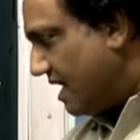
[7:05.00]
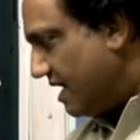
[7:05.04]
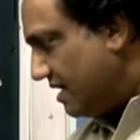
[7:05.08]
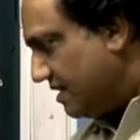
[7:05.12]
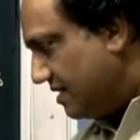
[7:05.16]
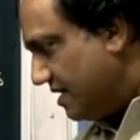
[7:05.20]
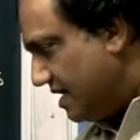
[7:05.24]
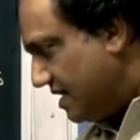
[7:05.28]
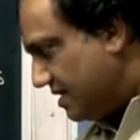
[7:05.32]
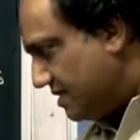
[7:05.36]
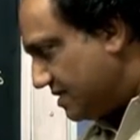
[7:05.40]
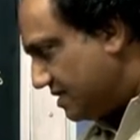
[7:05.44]
like
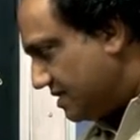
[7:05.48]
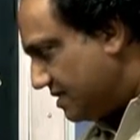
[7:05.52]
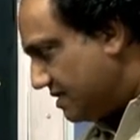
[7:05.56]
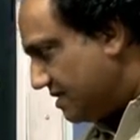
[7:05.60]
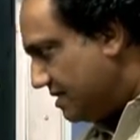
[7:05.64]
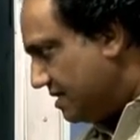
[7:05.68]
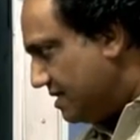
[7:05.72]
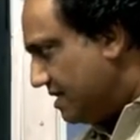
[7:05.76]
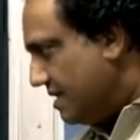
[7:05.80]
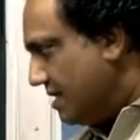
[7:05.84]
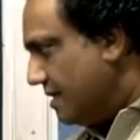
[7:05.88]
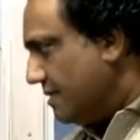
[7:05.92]

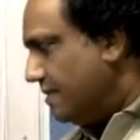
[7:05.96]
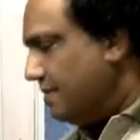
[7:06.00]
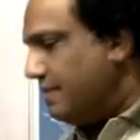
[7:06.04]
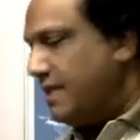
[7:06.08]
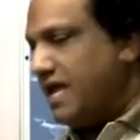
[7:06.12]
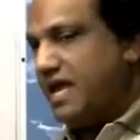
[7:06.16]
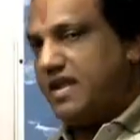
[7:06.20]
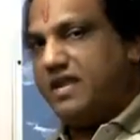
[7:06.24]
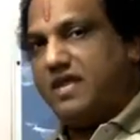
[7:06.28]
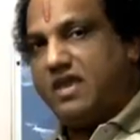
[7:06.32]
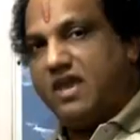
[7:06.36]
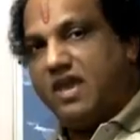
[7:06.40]
this,
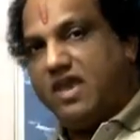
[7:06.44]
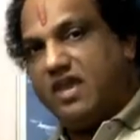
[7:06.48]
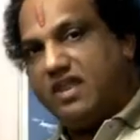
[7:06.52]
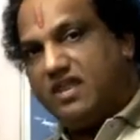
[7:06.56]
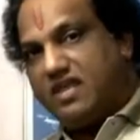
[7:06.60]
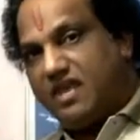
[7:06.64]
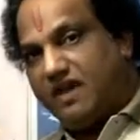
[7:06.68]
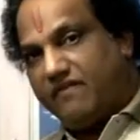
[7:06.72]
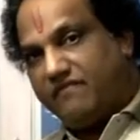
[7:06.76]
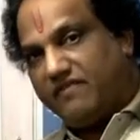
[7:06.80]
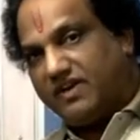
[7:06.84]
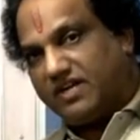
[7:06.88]
then
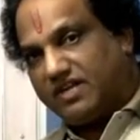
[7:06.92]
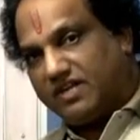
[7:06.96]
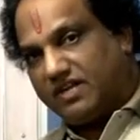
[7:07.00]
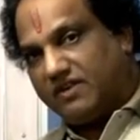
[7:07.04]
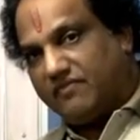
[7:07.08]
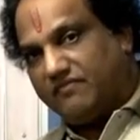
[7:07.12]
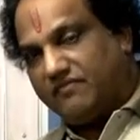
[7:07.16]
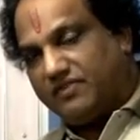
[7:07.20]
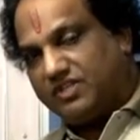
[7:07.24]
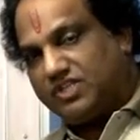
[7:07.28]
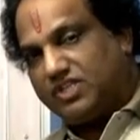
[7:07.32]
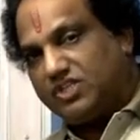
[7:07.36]
area
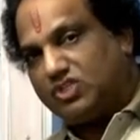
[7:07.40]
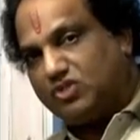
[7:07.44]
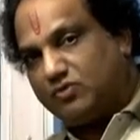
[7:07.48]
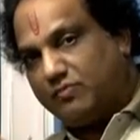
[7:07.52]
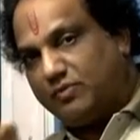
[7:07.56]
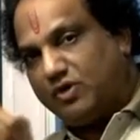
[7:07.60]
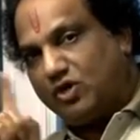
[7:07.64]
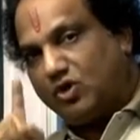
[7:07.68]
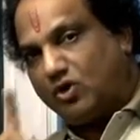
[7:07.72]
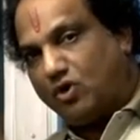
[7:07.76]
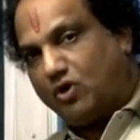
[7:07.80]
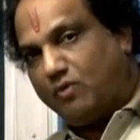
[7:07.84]
vector which is to
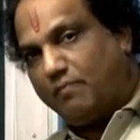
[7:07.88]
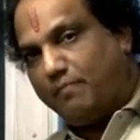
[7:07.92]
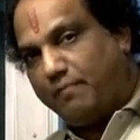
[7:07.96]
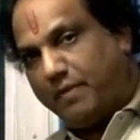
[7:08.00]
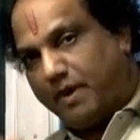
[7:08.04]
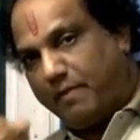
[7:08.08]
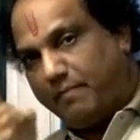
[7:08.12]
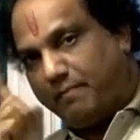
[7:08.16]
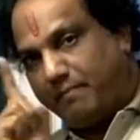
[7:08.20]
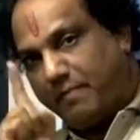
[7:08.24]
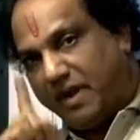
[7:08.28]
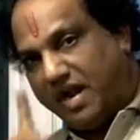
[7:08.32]
be drawn
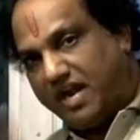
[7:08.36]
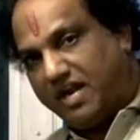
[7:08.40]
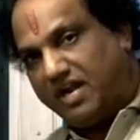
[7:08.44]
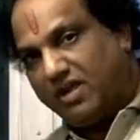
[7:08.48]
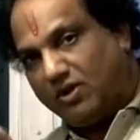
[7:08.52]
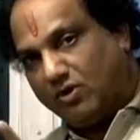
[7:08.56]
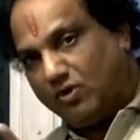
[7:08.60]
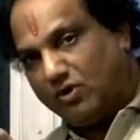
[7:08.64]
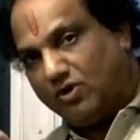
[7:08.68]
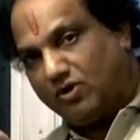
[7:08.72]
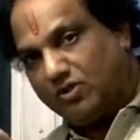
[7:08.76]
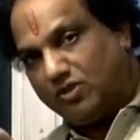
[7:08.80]

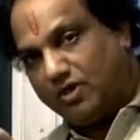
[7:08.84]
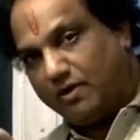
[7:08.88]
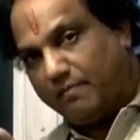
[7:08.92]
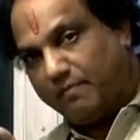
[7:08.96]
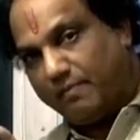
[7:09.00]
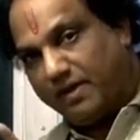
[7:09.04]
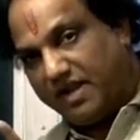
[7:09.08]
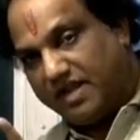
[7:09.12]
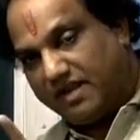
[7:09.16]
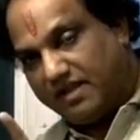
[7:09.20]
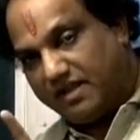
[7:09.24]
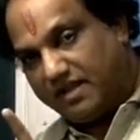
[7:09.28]
perpendicular to the
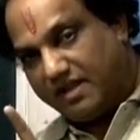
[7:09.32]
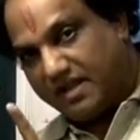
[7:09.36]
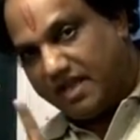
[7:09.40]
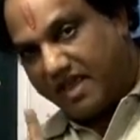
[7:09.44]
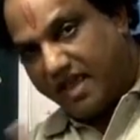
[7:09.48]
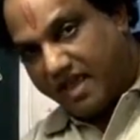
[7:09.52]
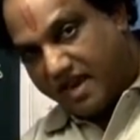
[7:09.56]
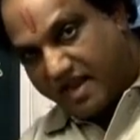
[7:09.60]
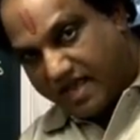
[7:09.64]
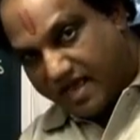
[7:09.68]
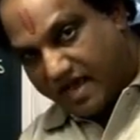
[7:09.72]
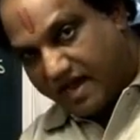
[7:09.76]
planar
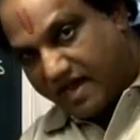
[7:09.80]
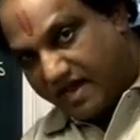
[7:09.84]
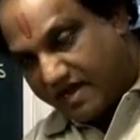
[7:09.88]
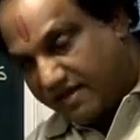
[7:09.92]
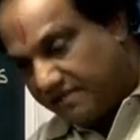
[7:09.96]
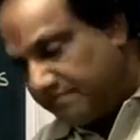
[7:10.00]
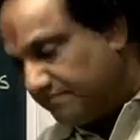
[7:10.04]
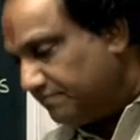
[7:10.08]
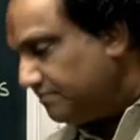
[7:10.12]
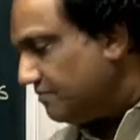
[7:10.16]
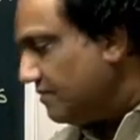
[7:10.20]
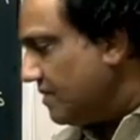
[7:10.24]

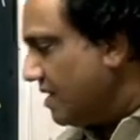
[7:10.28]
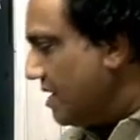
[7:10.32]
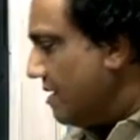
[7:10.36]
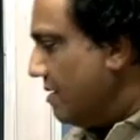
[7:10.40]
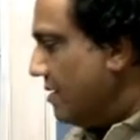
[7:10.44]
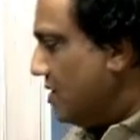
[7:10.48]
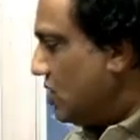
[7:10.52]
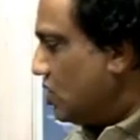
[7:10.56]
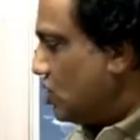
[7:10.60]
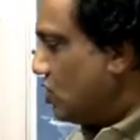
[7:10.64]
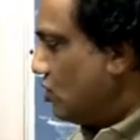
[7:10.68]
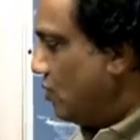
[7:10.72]
area
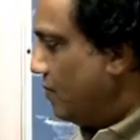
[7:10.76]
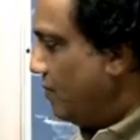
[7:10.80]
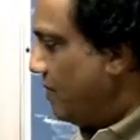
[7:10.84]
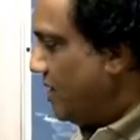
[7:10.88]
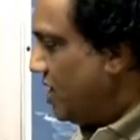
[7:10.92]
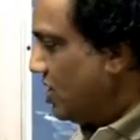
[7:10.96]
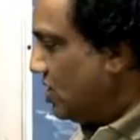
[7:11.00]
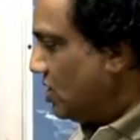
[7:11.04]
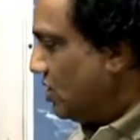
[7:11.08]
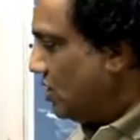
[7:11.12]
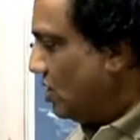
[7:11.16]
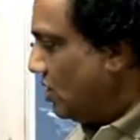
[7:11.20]
should
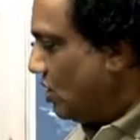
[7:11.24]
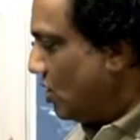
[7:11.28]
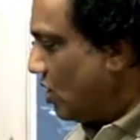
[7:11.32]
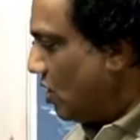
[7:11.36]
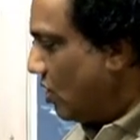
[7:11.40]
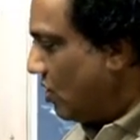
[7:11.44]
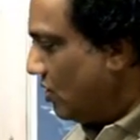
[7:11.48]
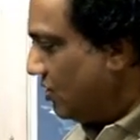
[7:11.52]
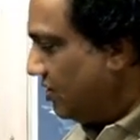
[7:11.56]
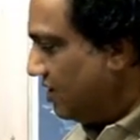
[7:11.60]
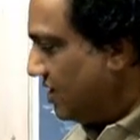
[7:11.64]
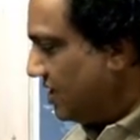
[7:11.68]
be
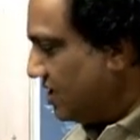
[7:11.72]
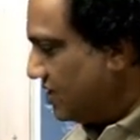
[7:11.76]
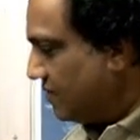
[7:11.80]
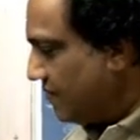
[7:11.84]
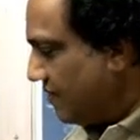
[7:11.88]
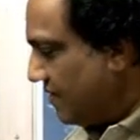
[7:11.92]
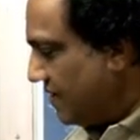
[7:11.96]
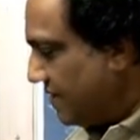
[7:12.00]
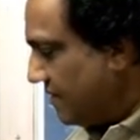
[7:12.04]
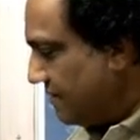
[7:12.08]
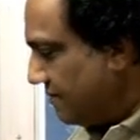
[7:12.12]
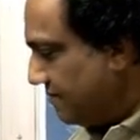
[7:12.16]
drawn this
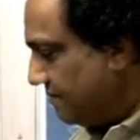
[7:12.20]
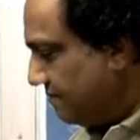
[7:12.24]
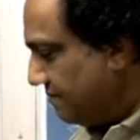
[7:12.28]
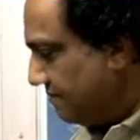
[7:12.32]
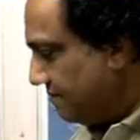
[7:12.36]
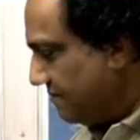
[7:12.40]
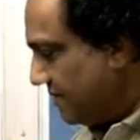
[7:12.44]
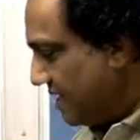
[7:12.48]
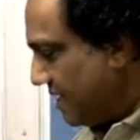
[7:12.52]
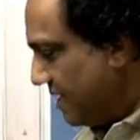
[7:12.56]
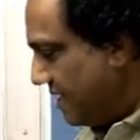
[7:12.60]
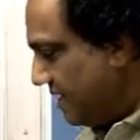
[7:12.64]
way.
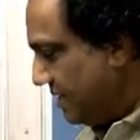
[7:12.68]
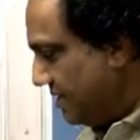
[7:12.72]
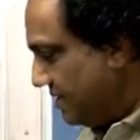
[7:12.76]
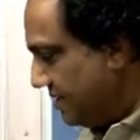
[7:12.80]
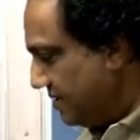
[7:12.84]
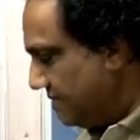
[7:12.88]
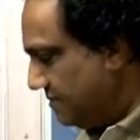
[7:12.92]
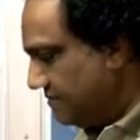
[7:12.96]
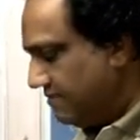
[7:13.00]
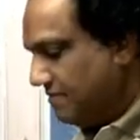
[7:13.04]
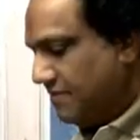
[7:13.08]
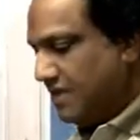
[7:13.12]

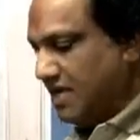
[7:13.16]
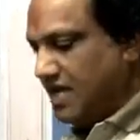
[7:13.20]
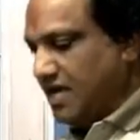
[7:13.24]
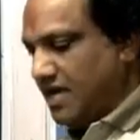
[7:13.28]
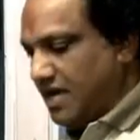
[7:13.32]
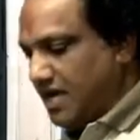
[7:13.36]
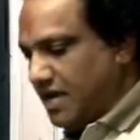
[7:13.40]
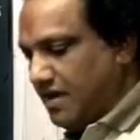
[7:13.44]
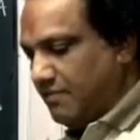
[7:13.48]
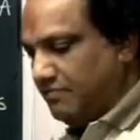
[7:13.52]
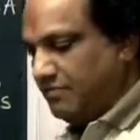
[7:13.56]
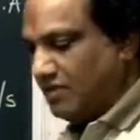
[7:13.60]
Correct?
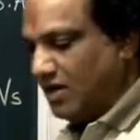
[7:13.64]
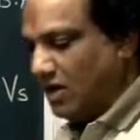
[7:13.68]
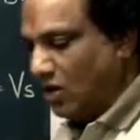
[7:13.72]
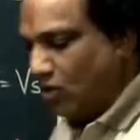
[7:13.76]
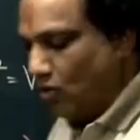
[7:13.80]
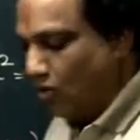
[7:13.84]
If the